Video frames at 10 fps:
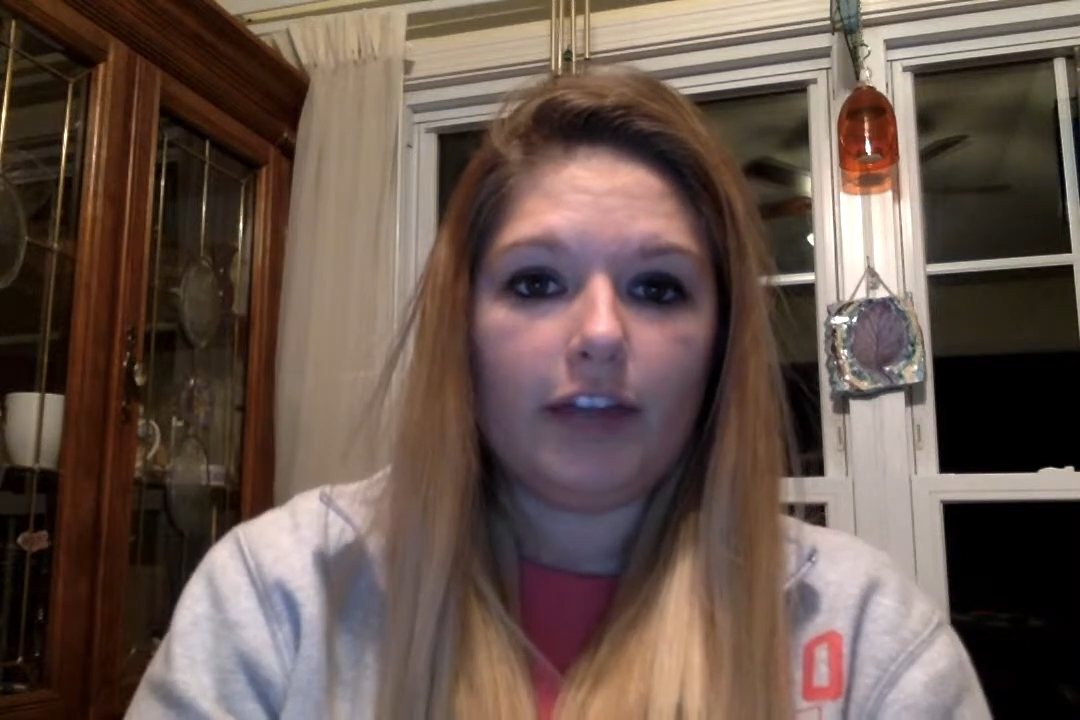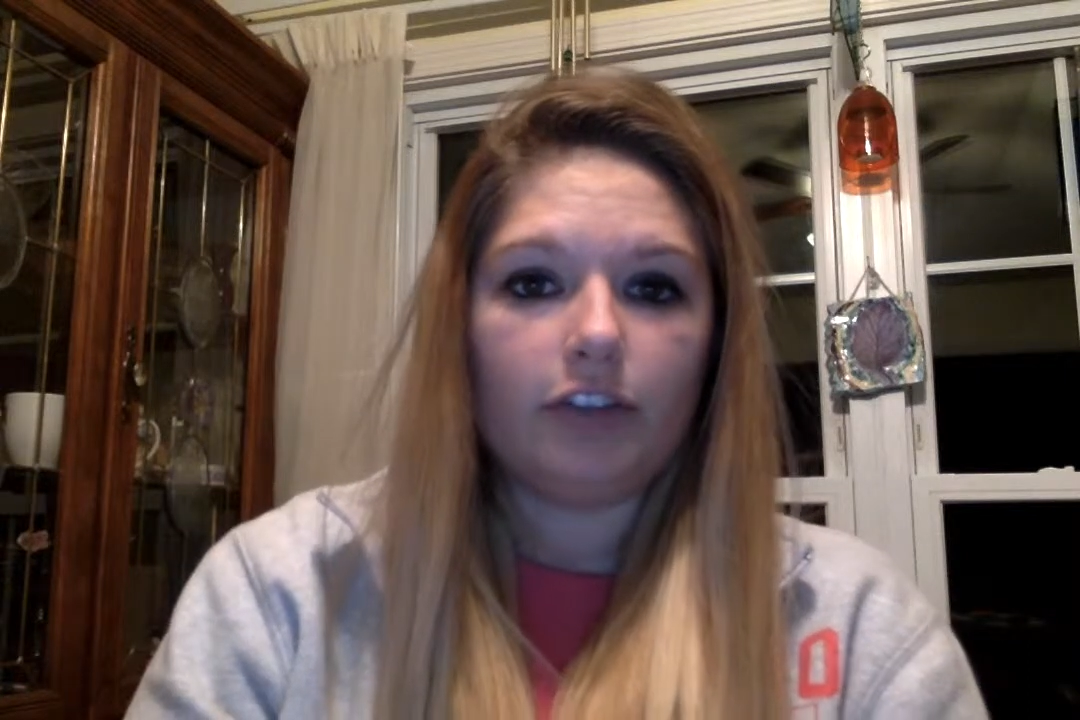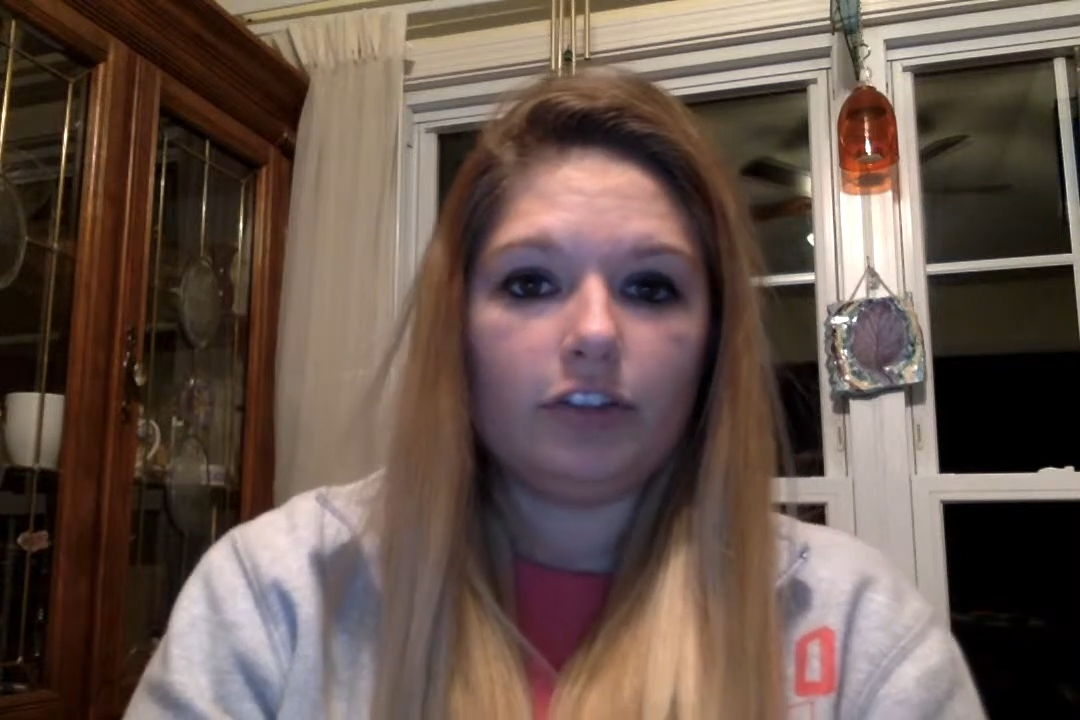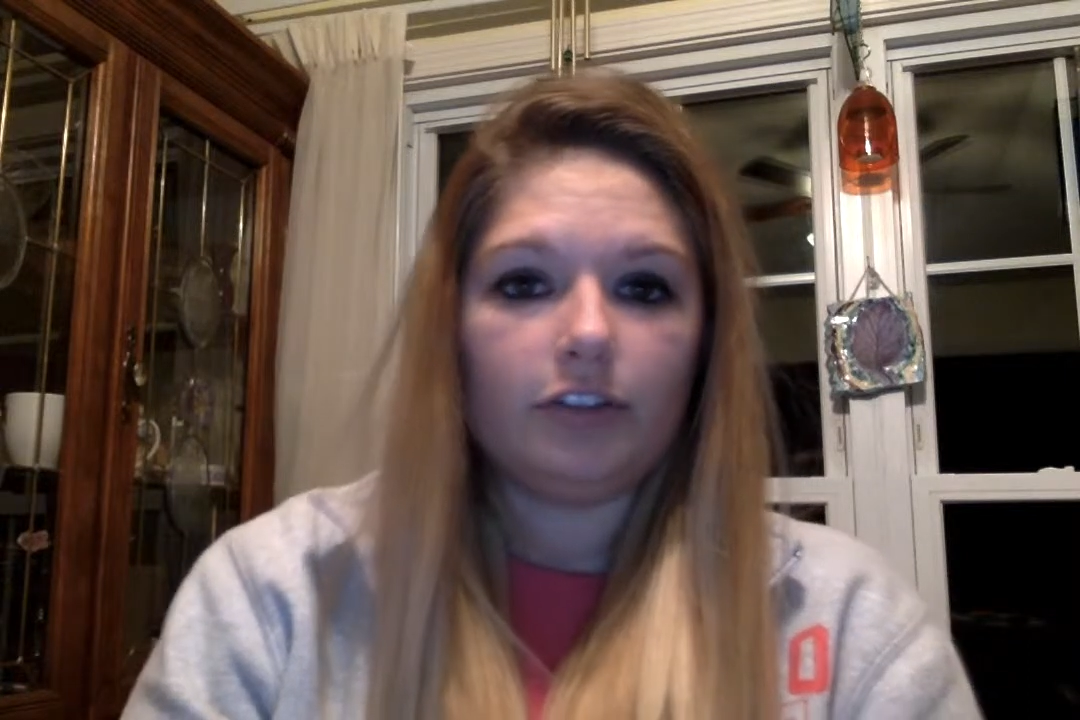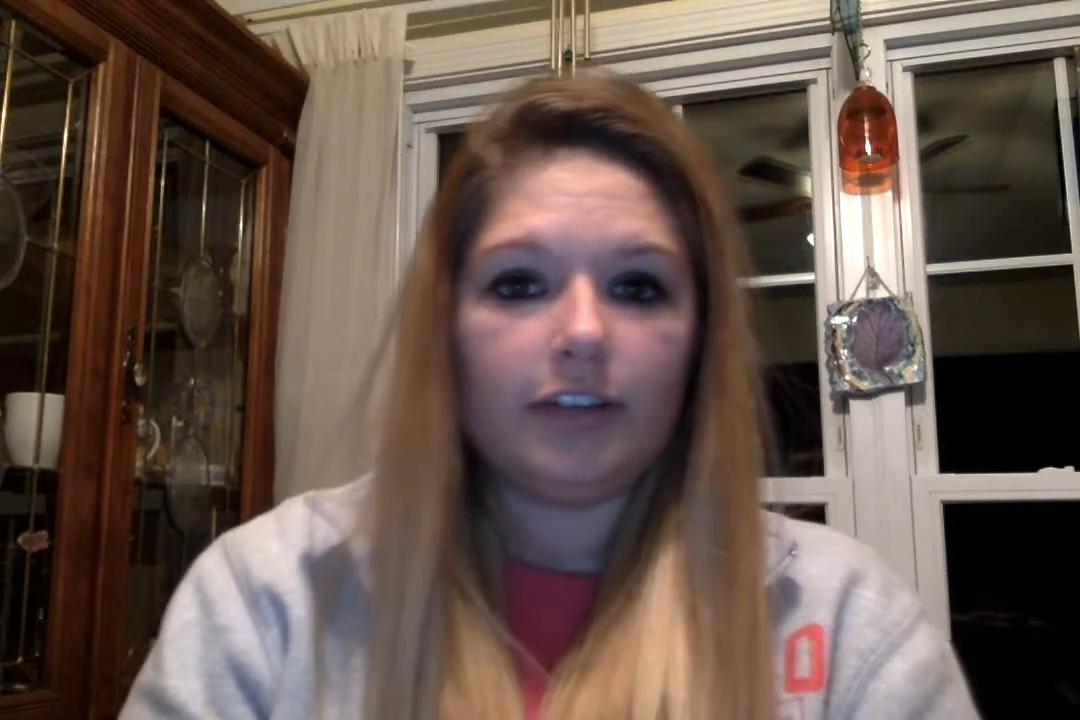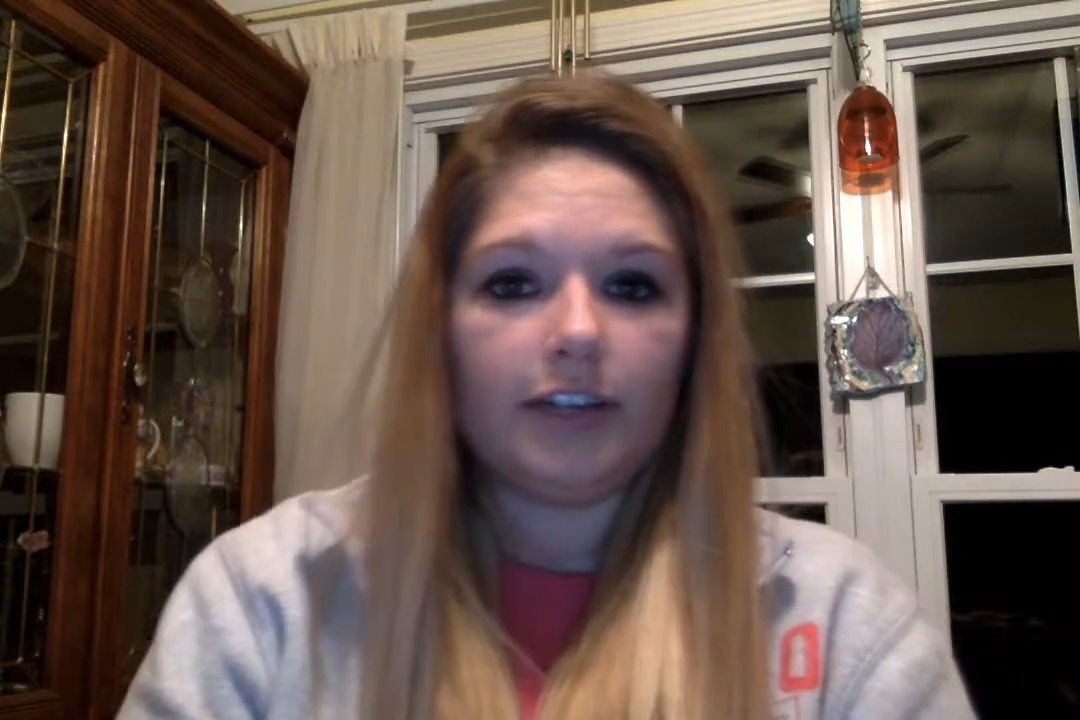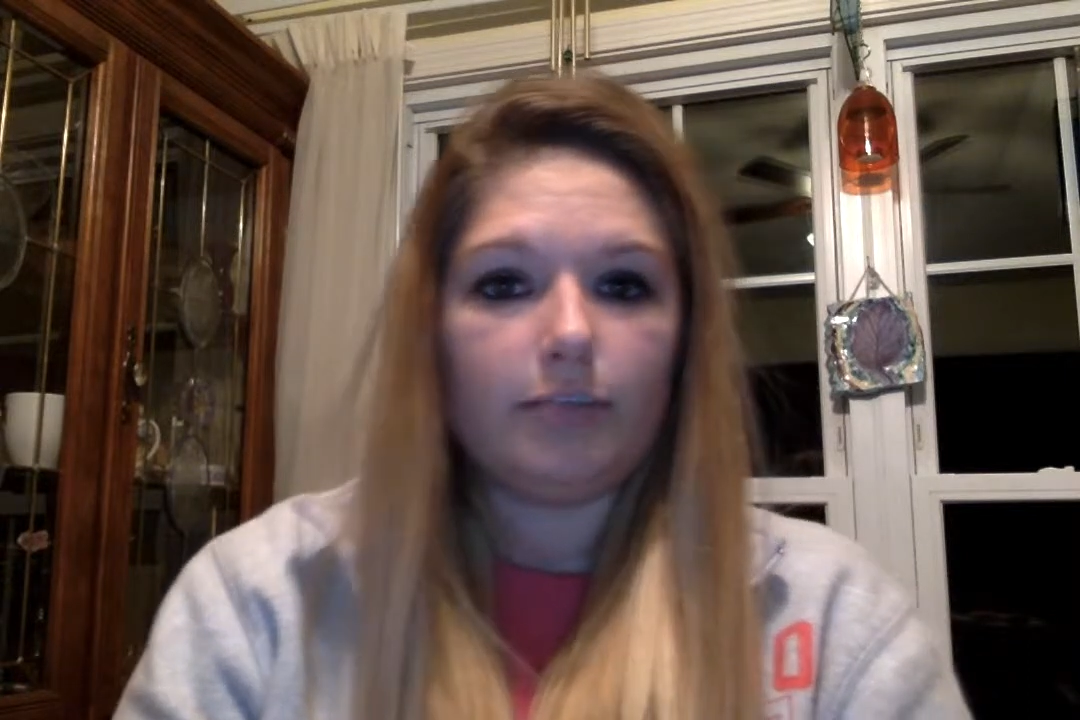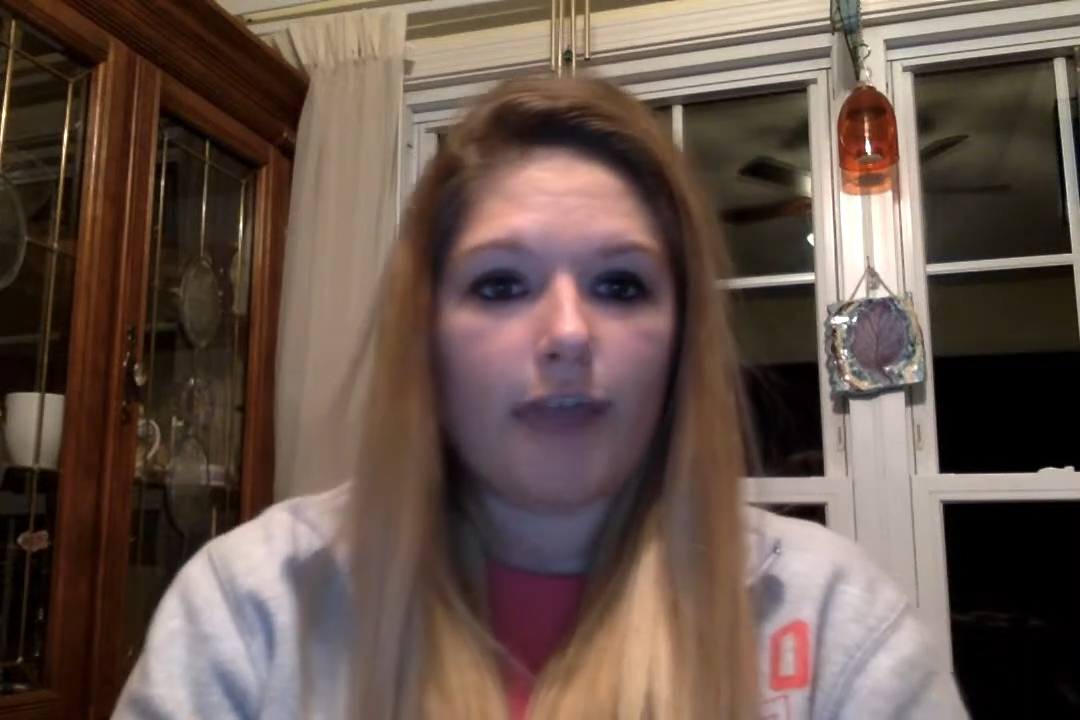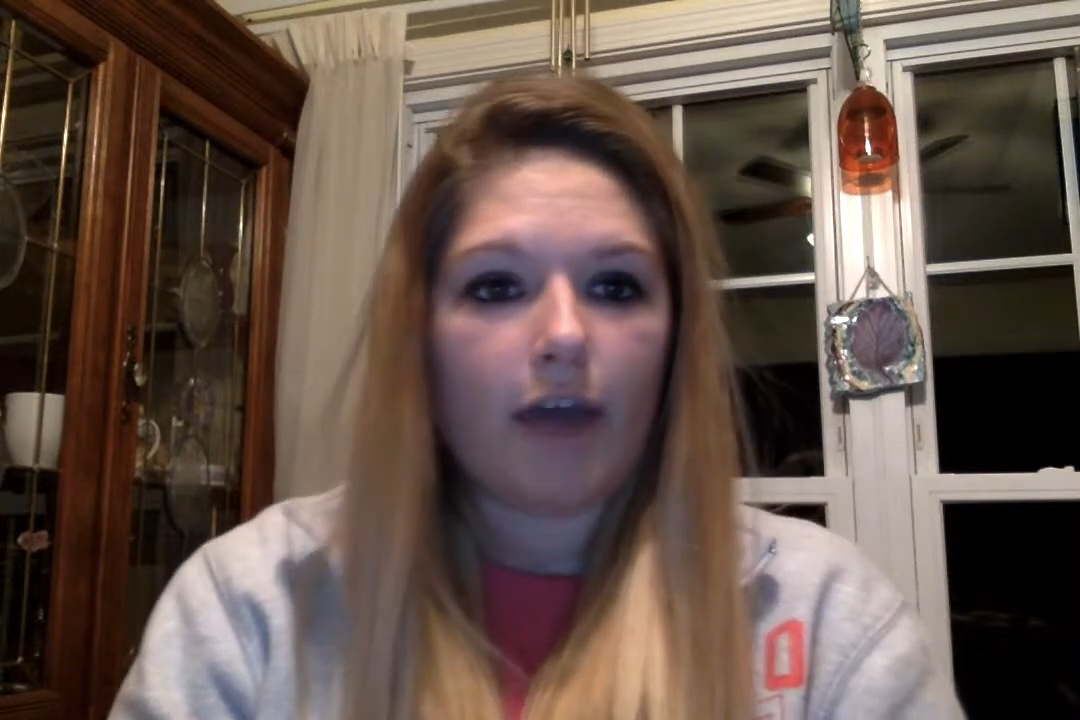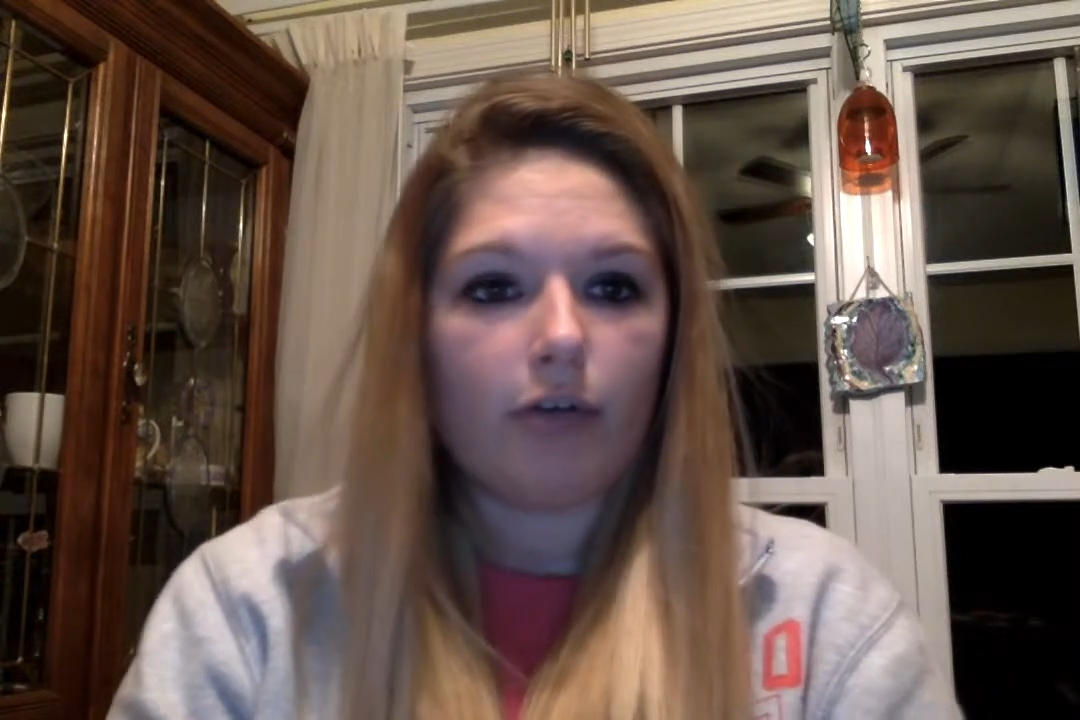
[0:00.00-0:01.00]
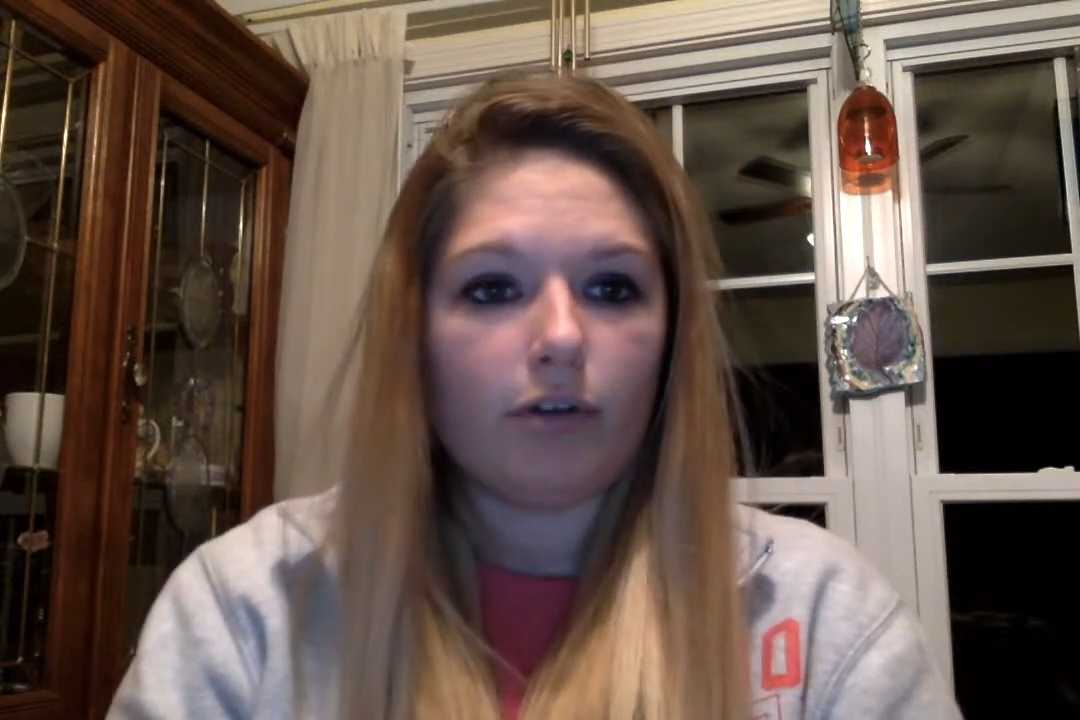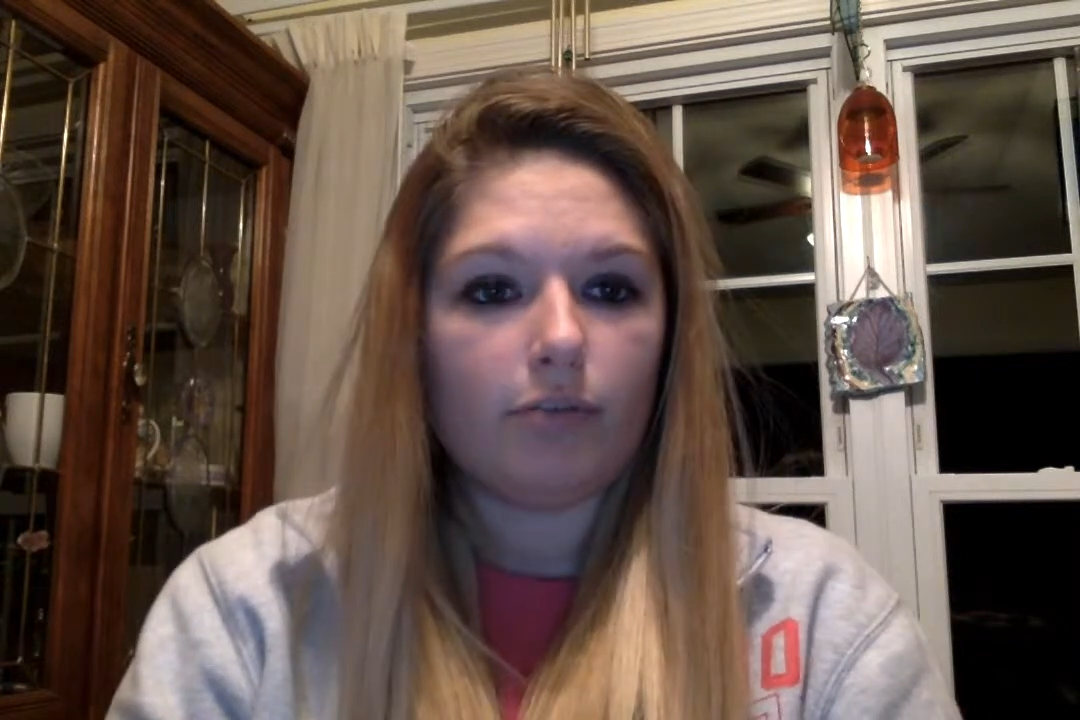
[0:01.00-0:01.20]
exercise power